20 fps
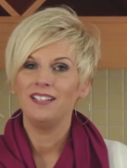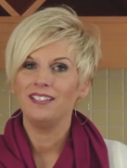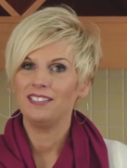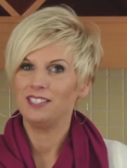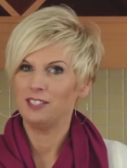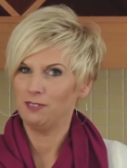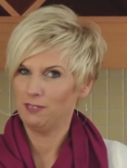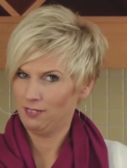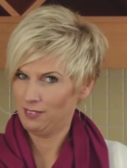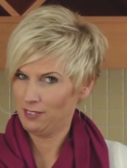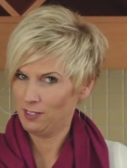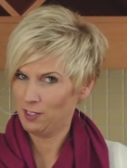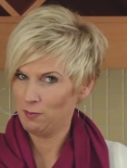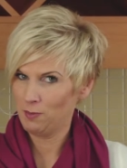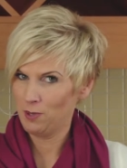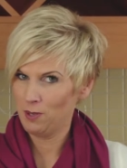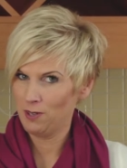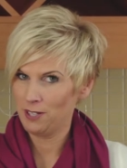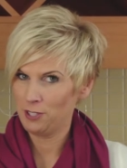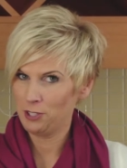doing a little
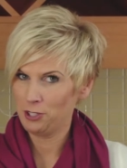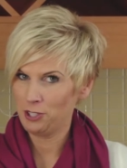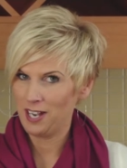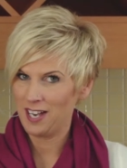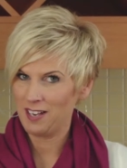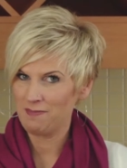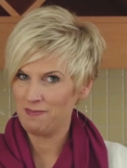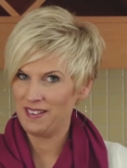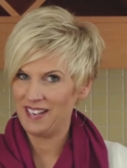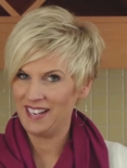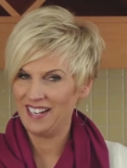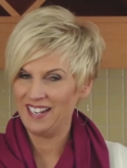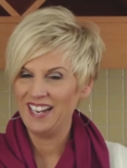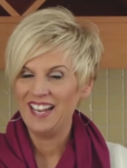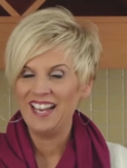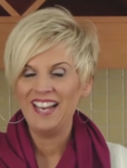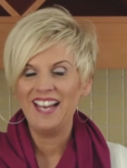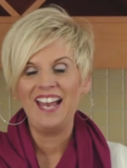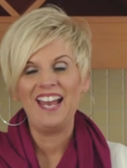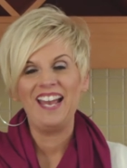more shopping,
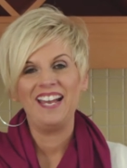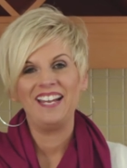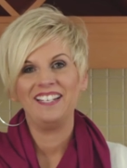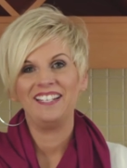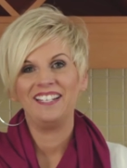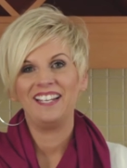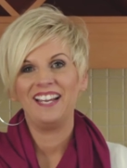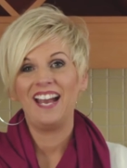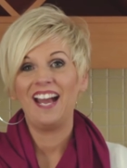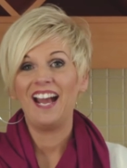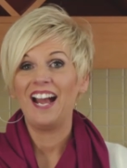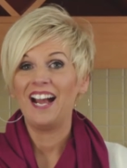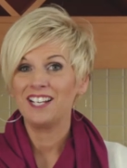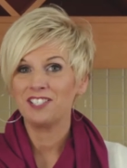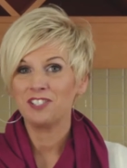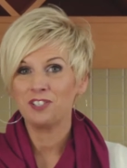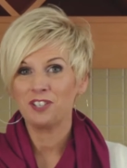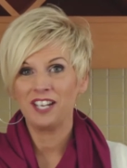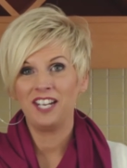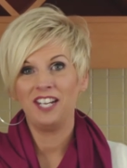and
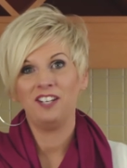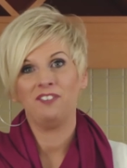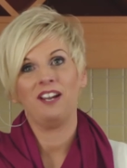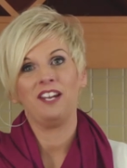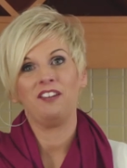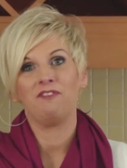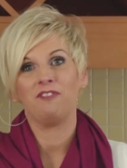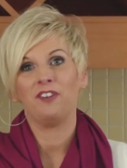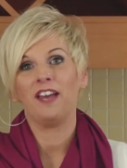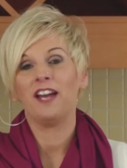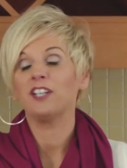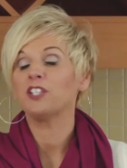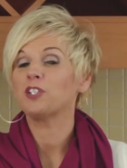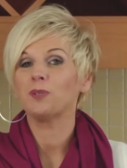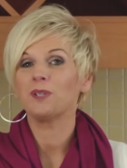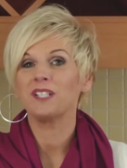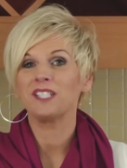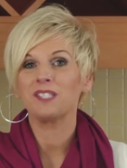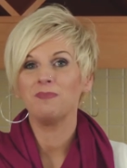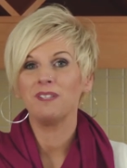as you're getting ready for that
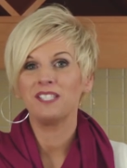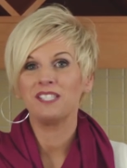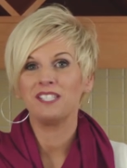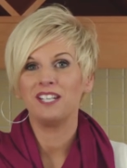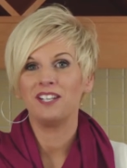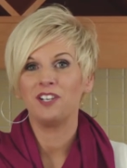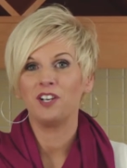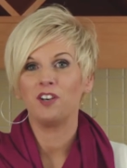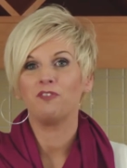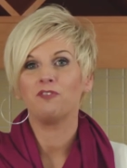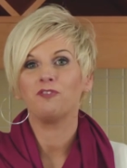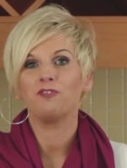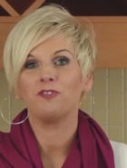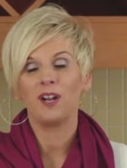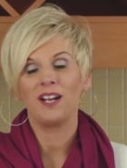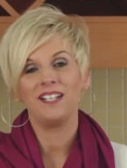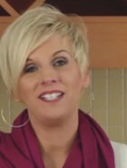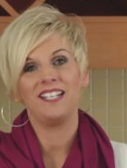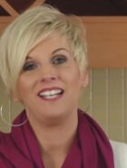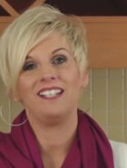Christmas dinner,
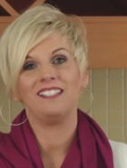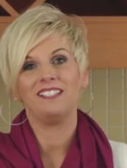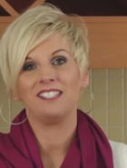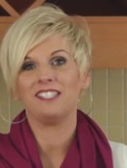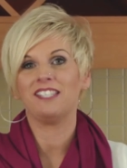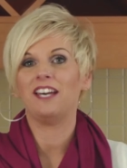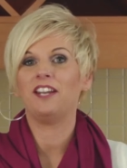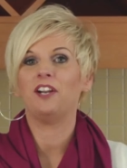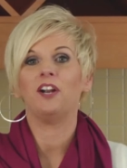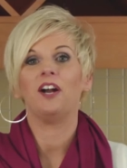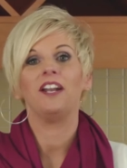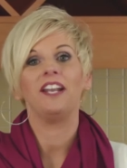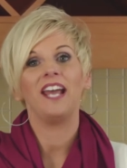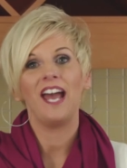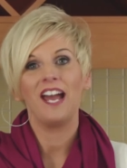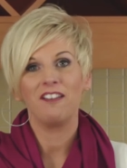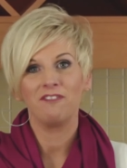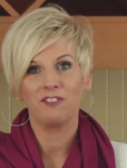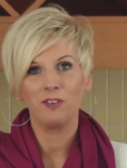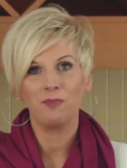front and center on
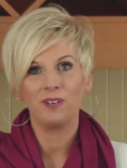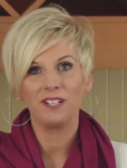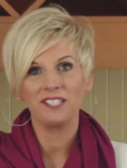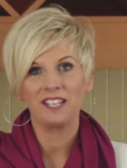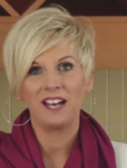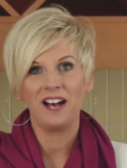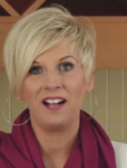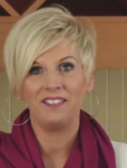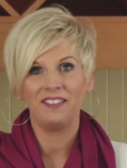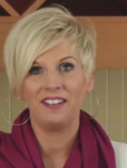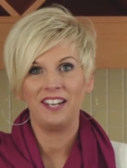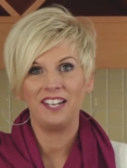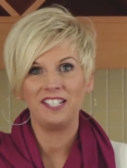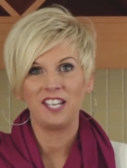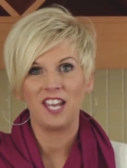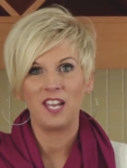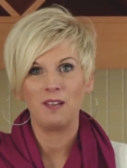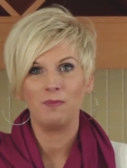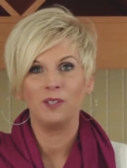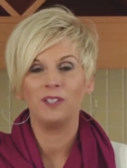everyone's holiday
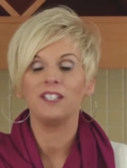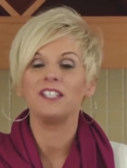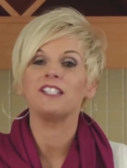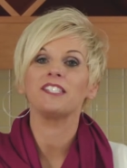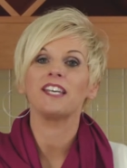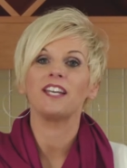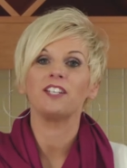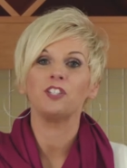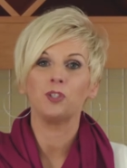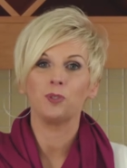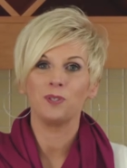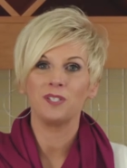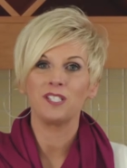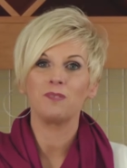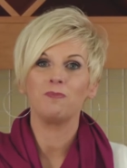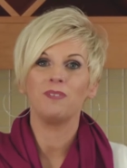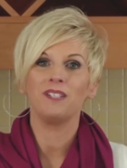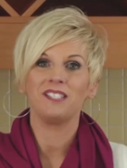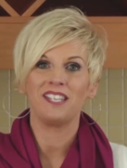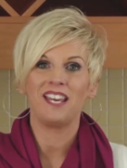table is that
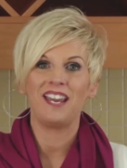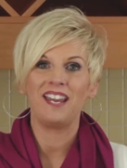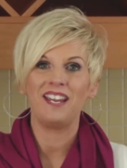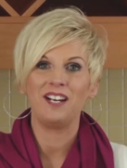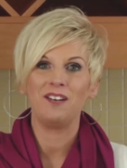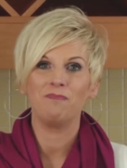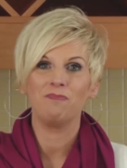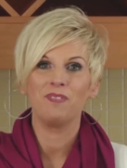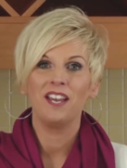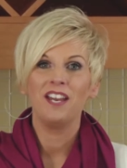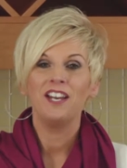Christmas ham.